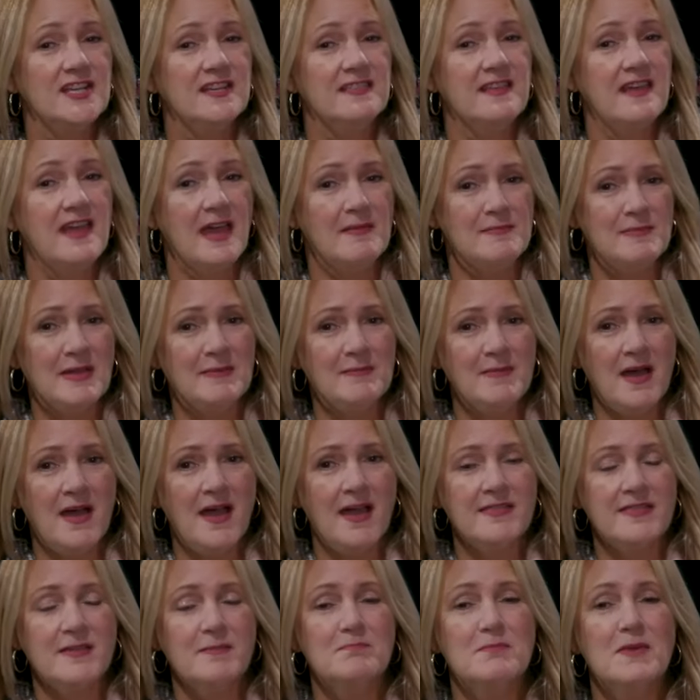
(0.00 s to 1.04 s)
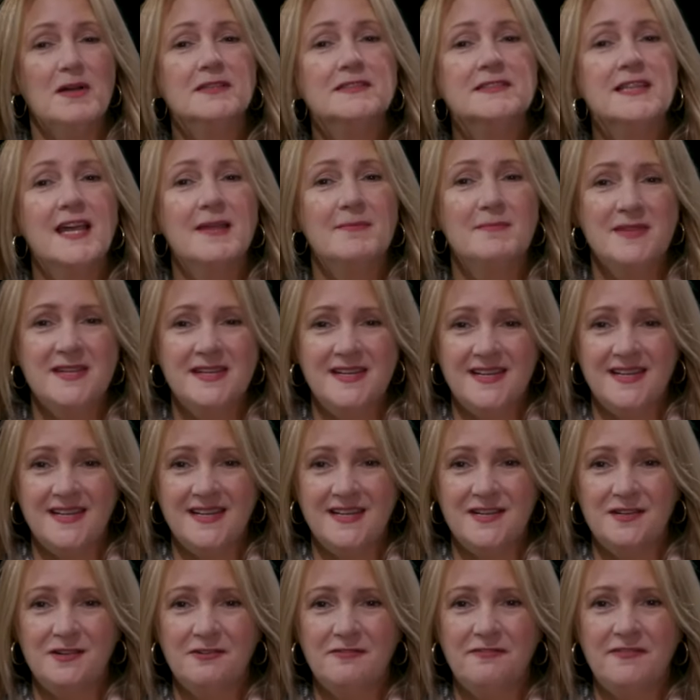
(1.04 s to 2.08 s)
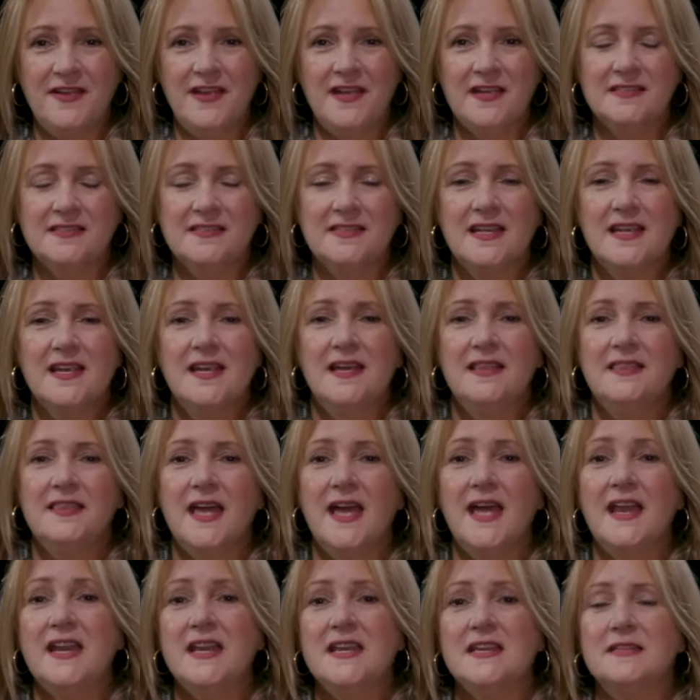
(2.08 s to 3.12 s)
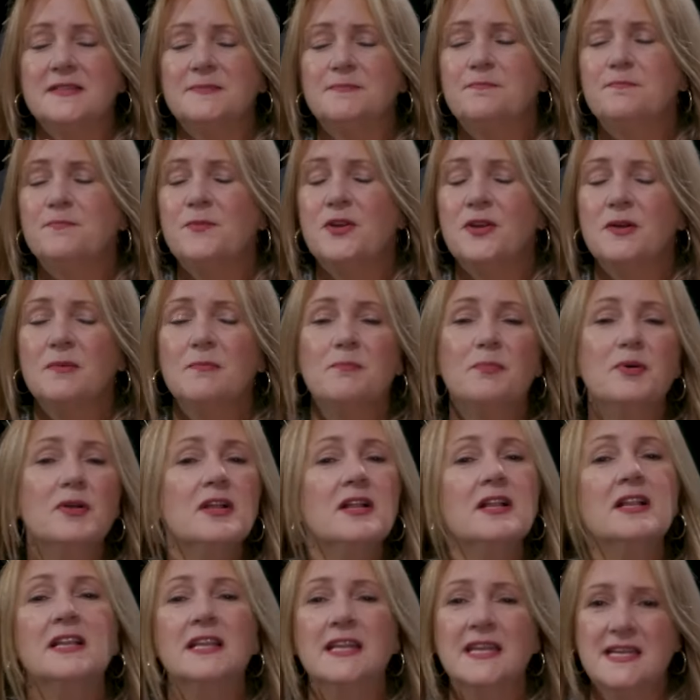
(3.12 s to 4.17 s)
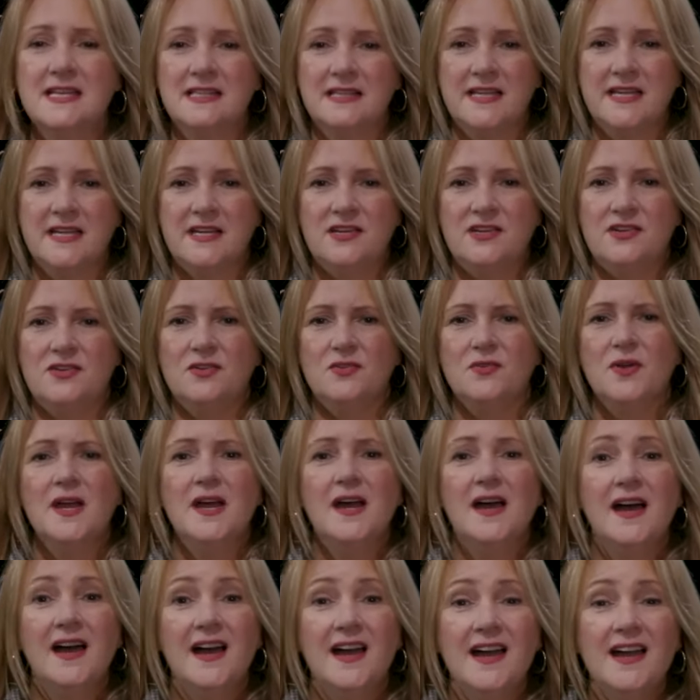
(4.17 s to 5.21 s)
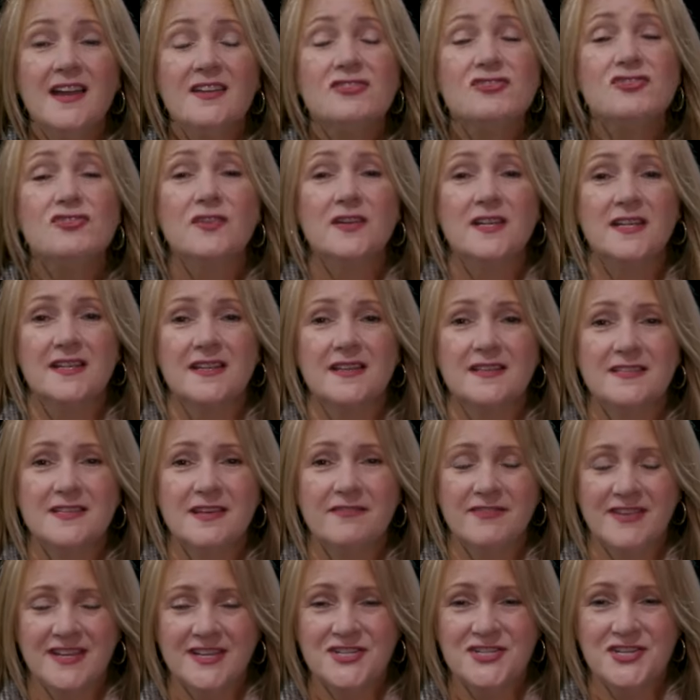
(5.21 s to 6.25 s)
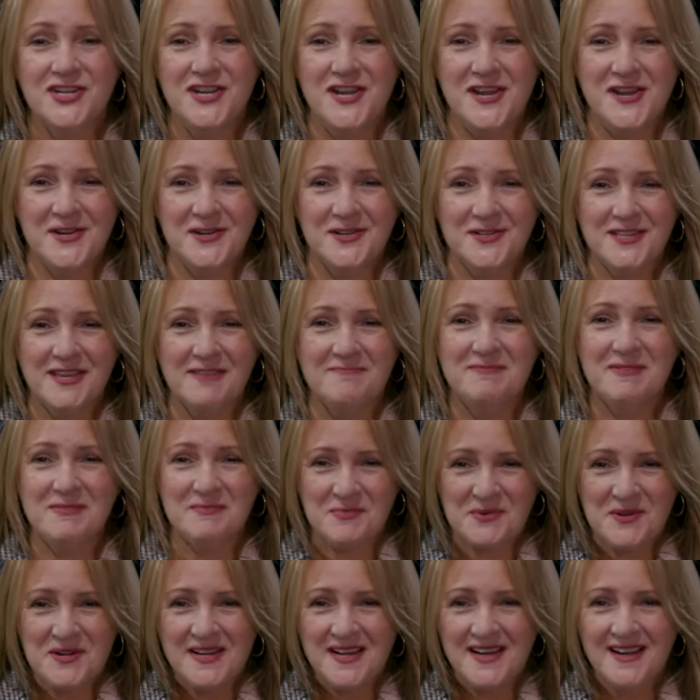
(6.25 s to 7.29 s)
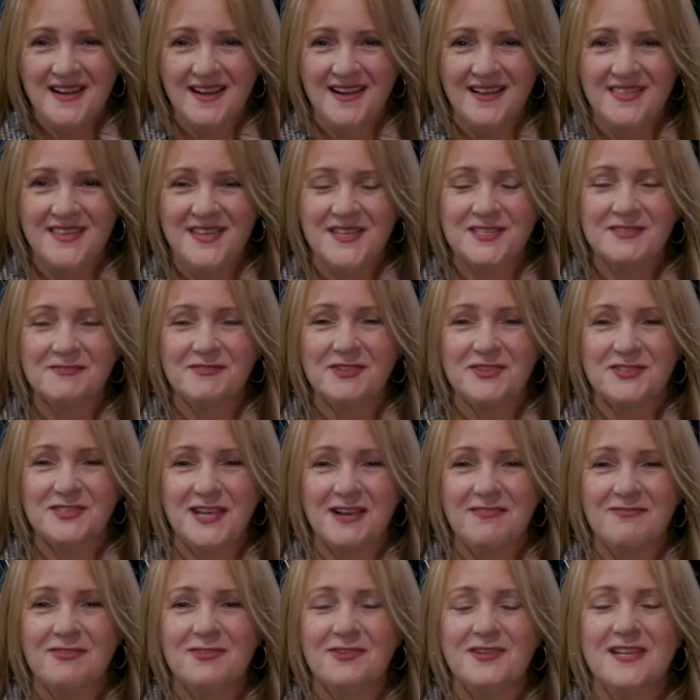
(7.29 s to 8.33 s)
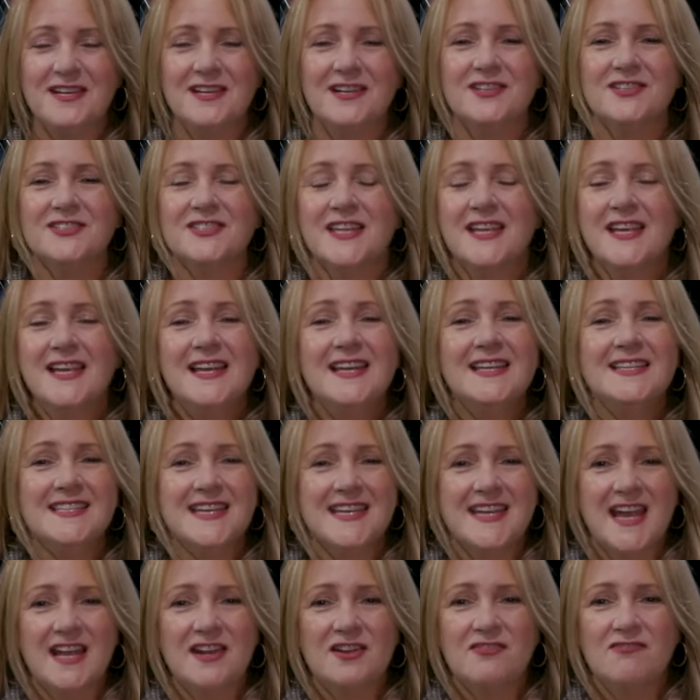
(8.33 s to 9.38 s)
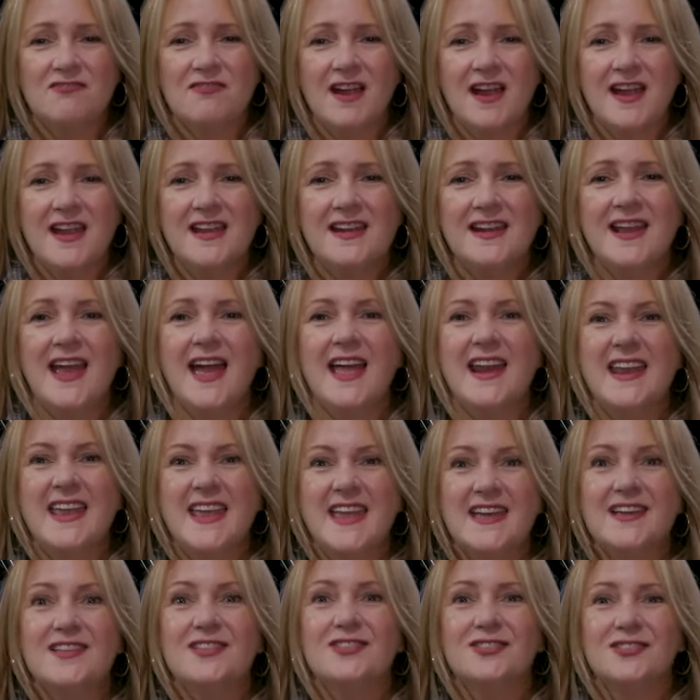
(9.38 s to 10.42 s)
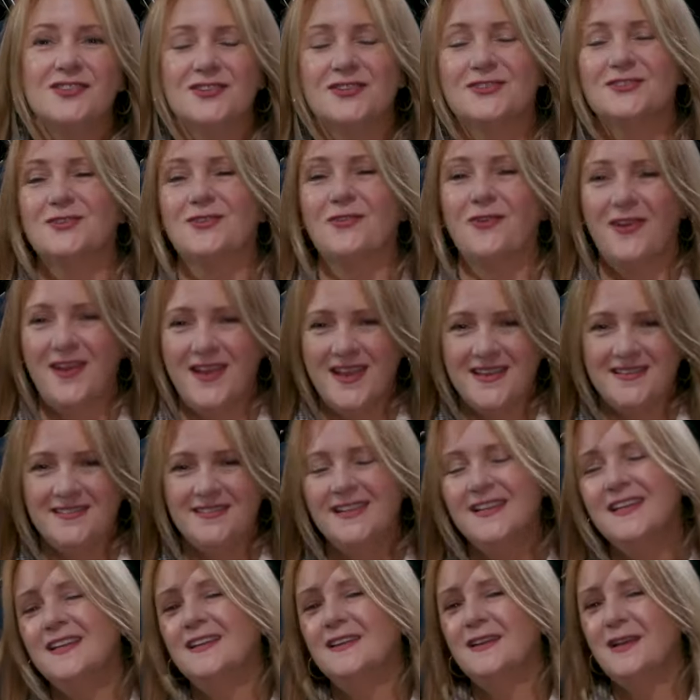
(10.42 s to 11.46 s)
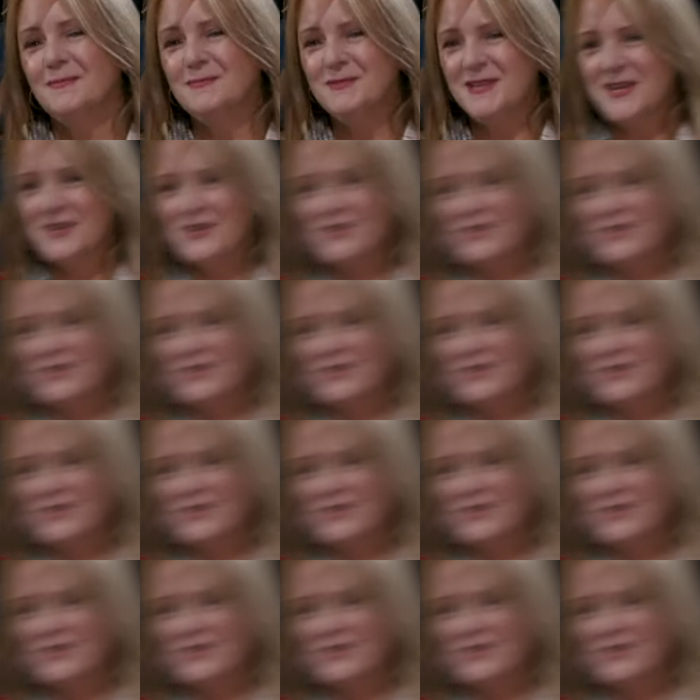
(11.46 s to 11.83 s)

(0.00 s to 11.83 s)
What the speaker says: in the MMI, the multimedia interface, that is completely new. Hundreds of engineers have been working on this for several years to get it right, and it looks great. Come take a